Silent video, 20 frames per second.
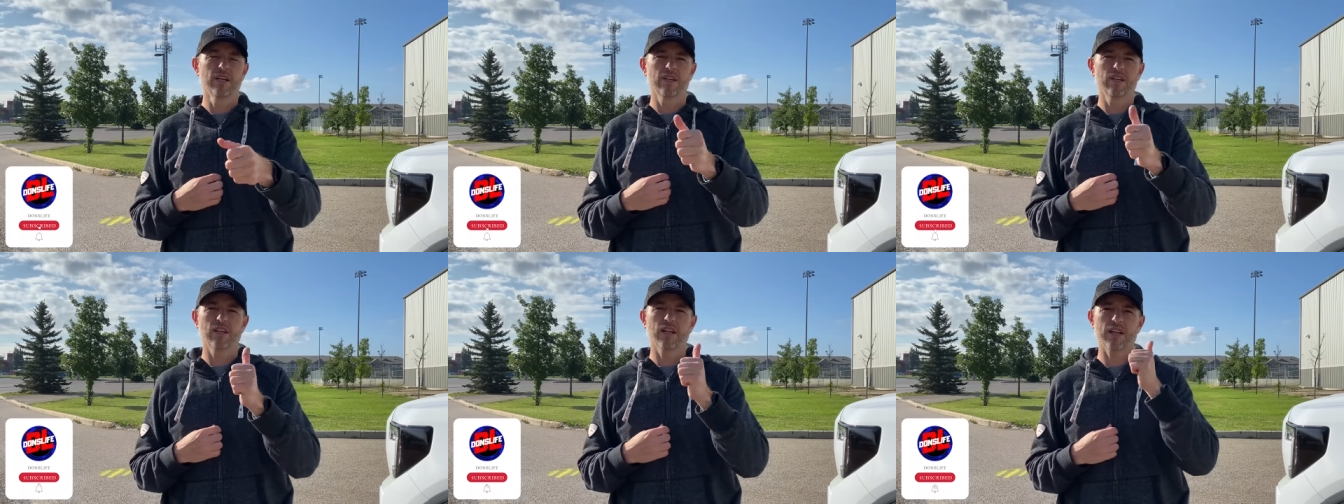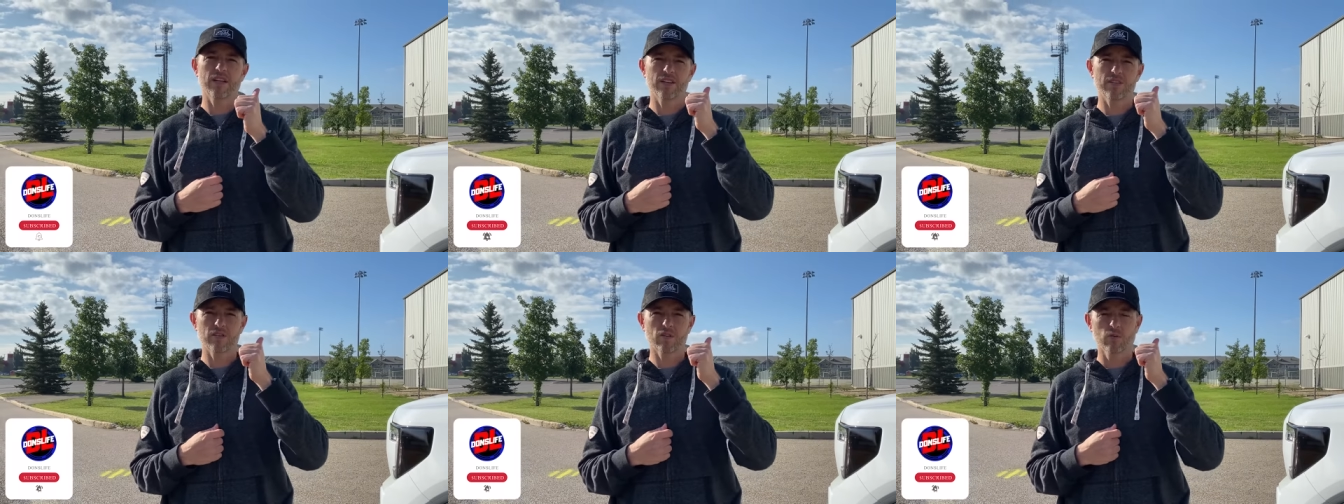
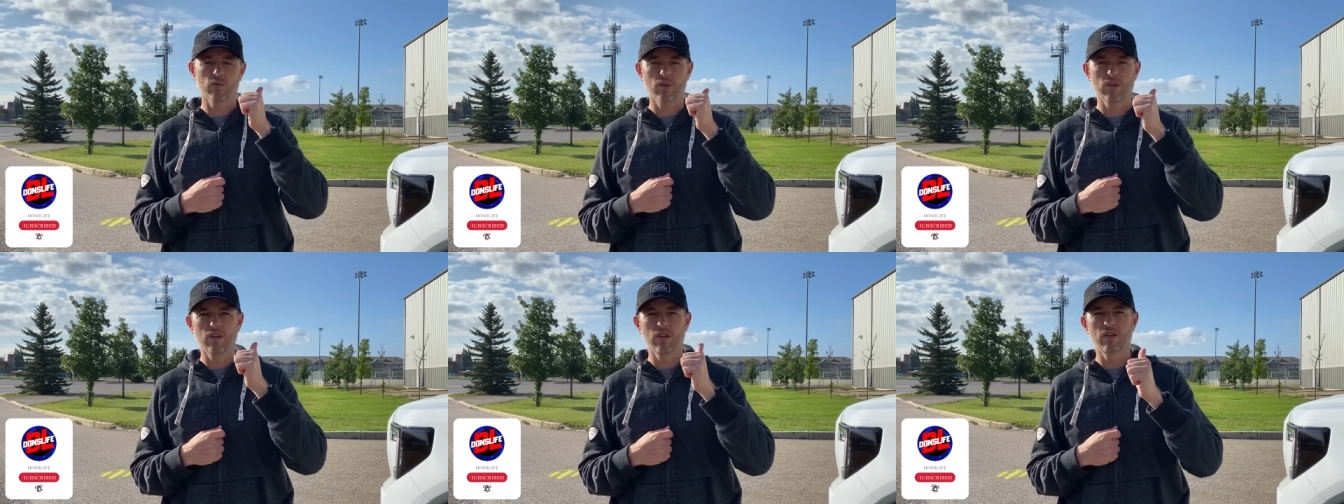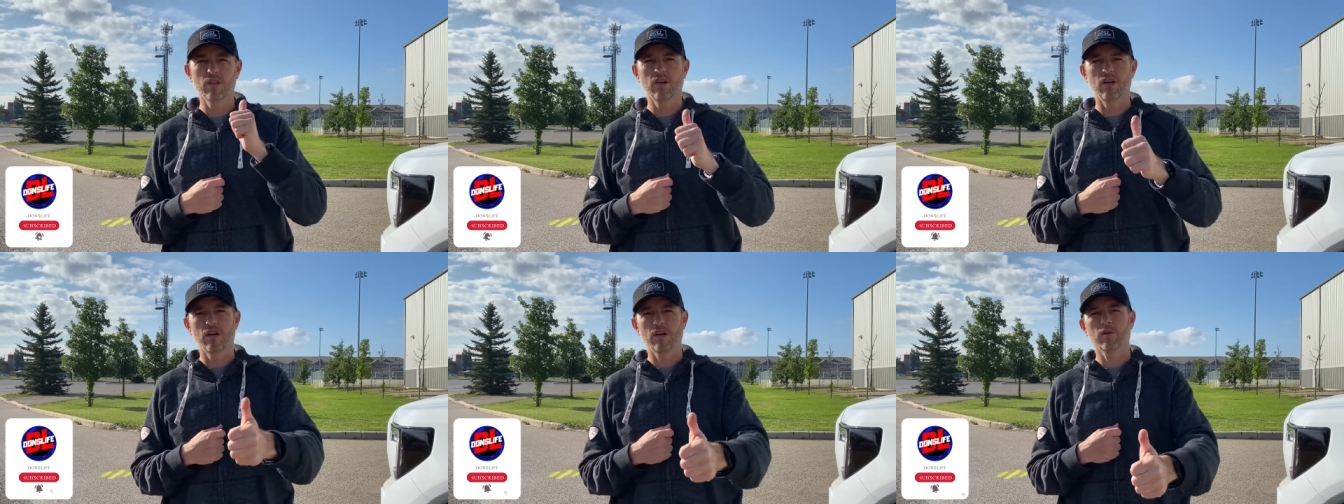Likes go a
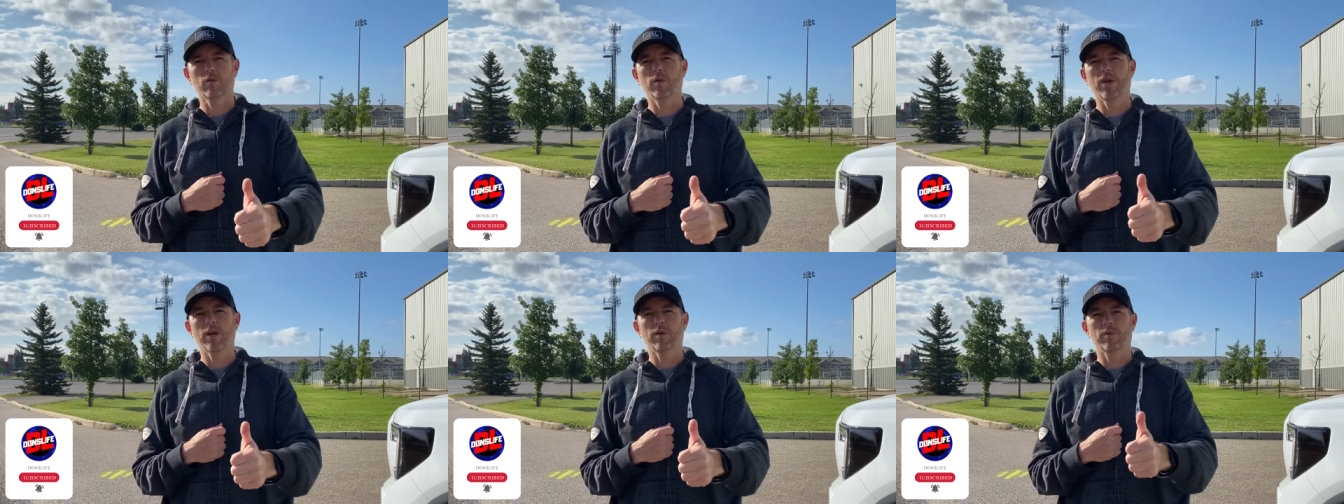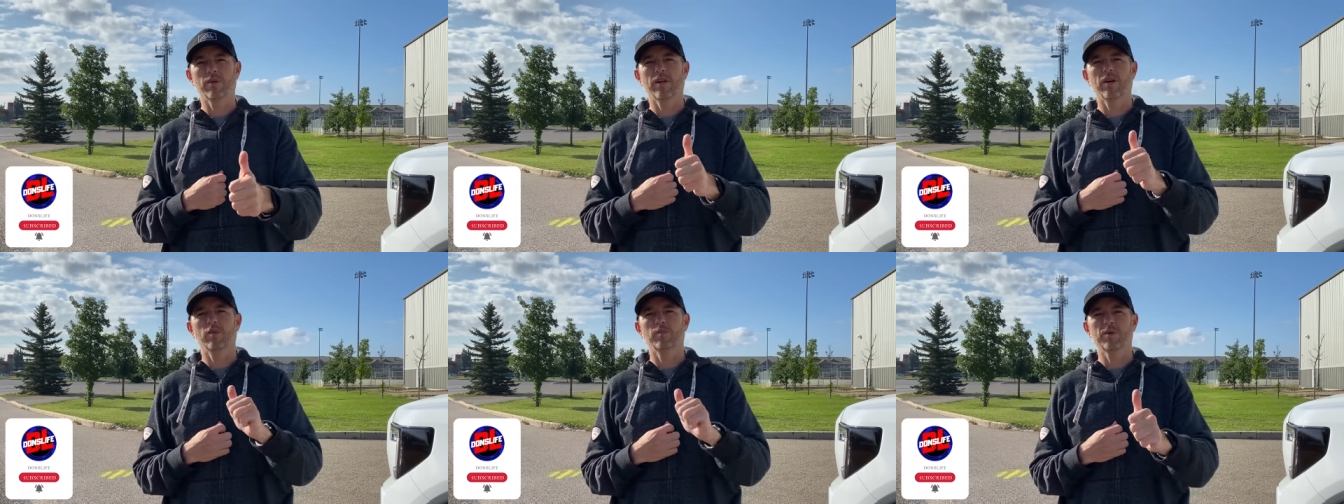long way
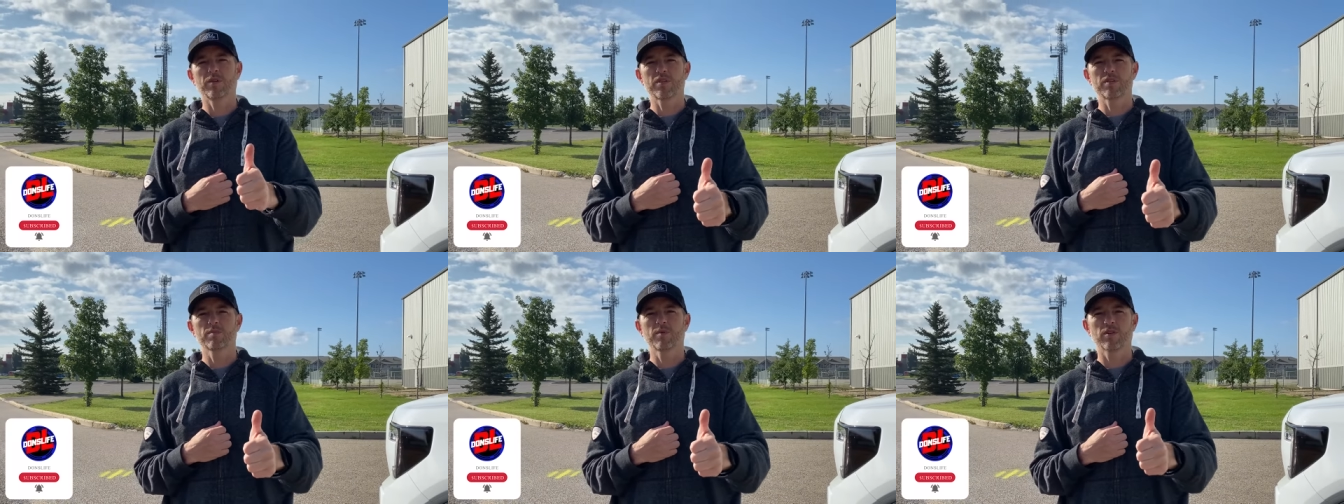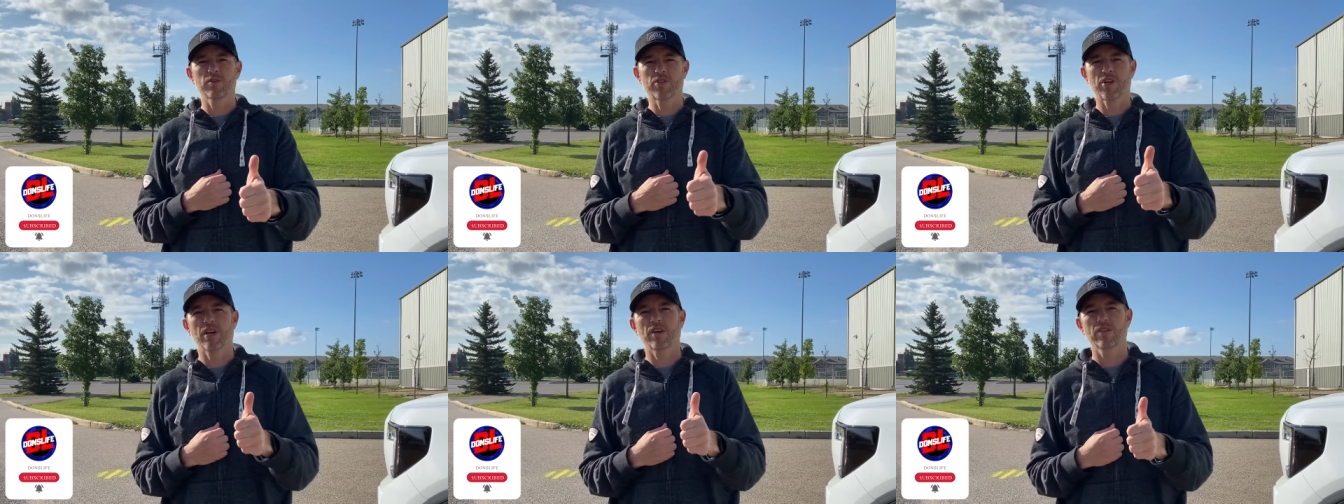with helping
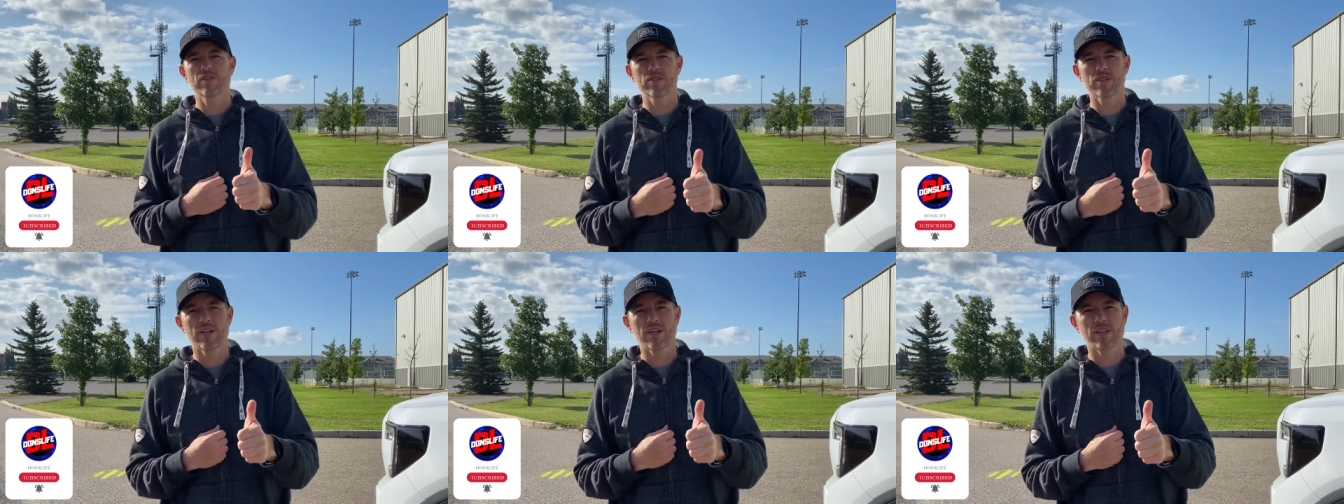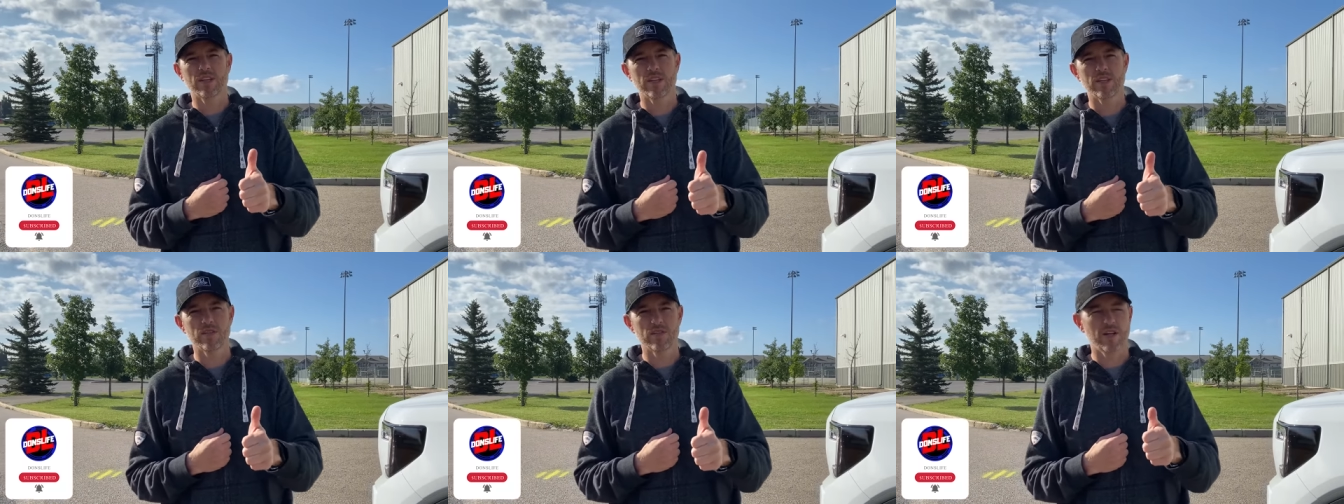small channels like
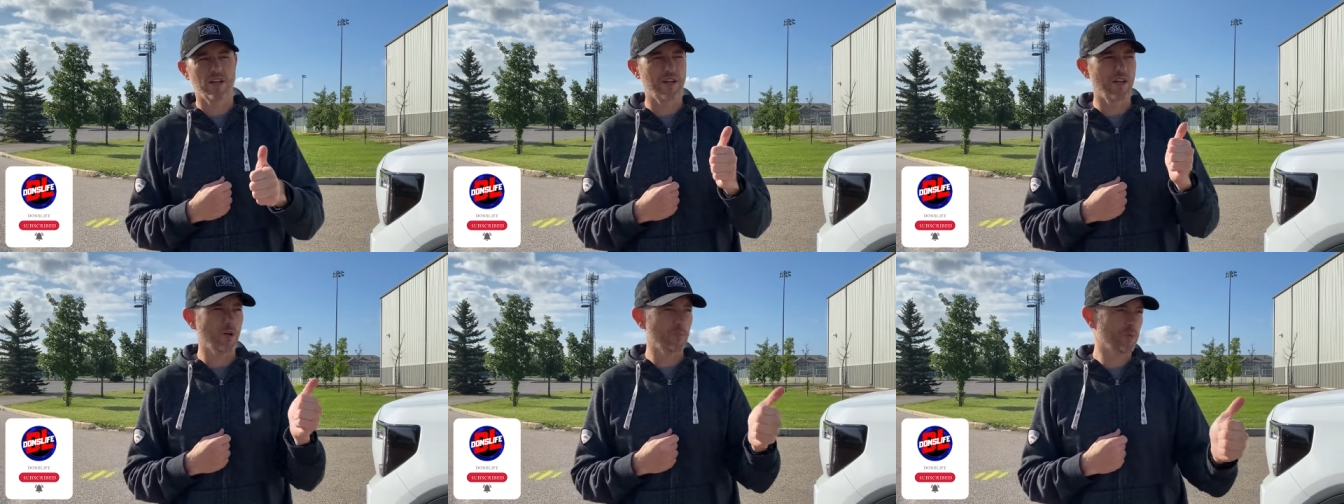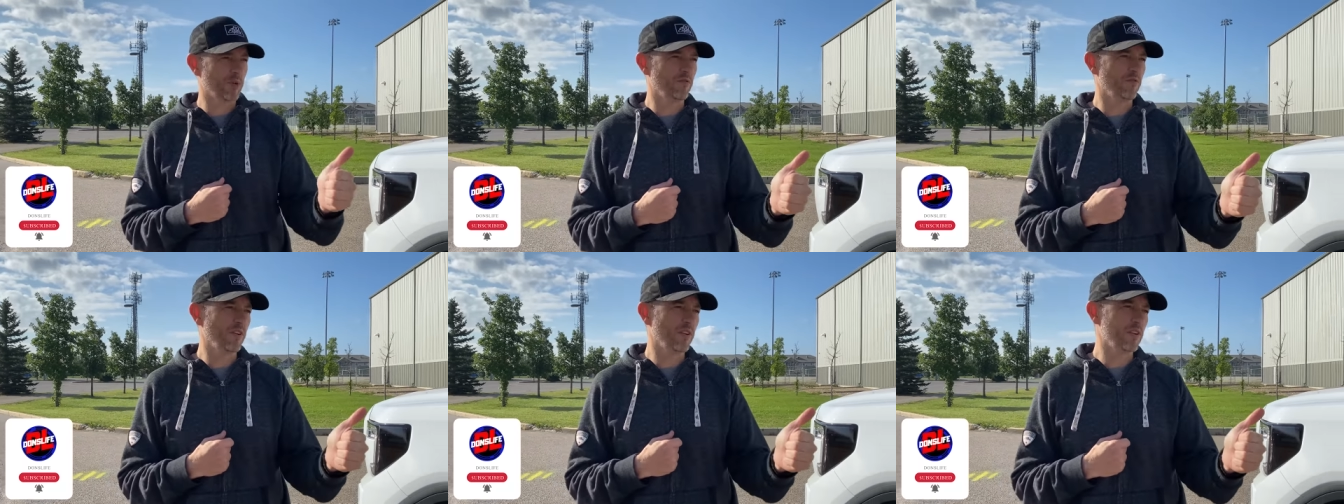this and
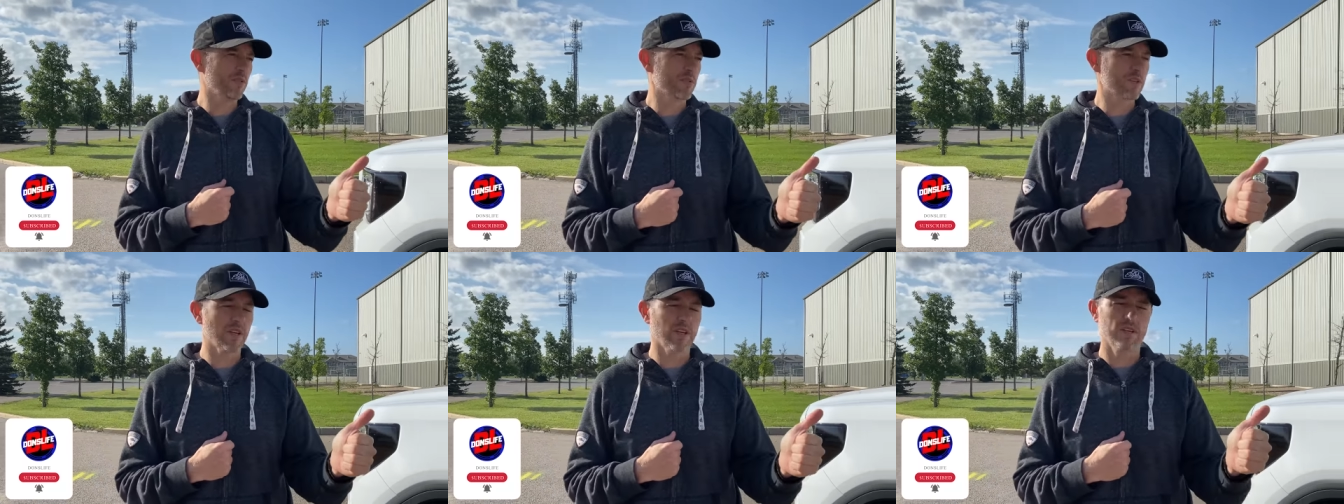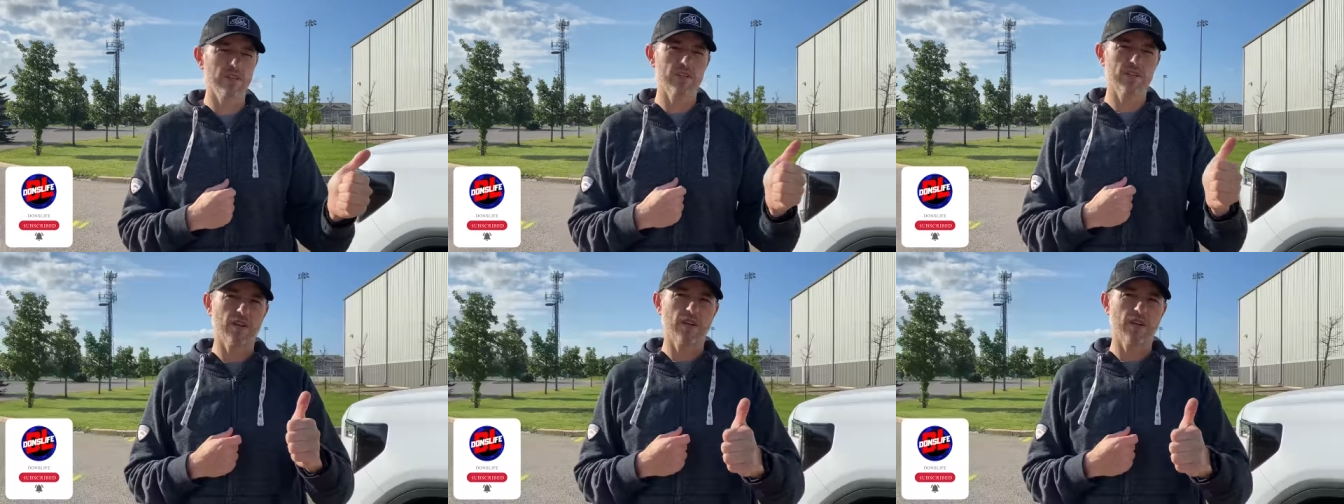helping videos like this